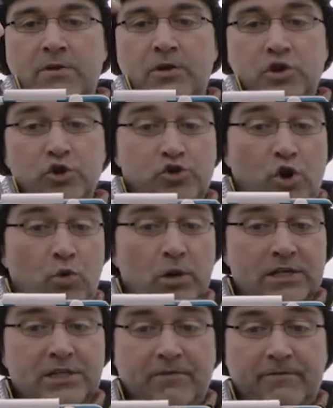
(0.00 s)
Now the
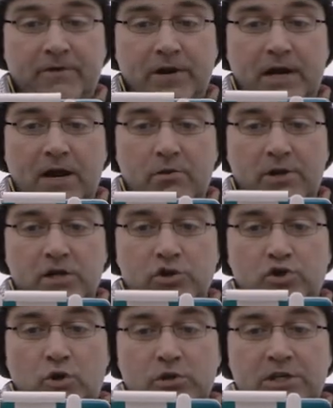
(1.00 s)
controller's suffering now. The
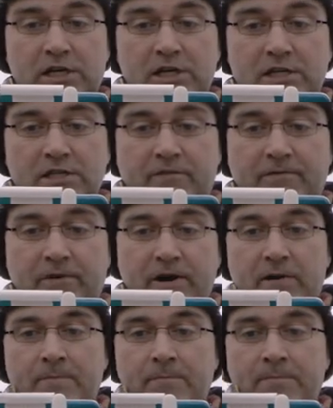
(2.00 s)
control signal's
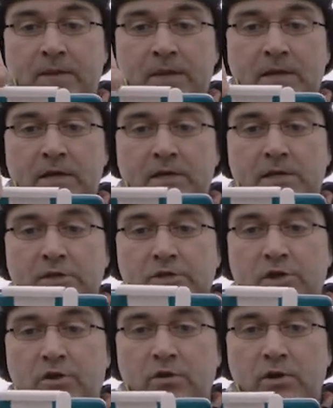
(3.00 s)
suffering.
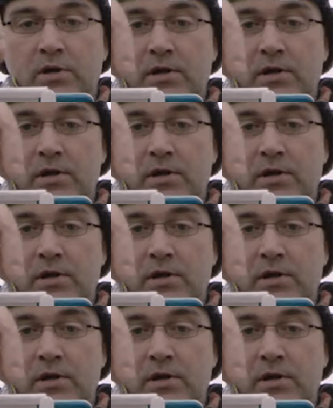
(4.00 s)
So,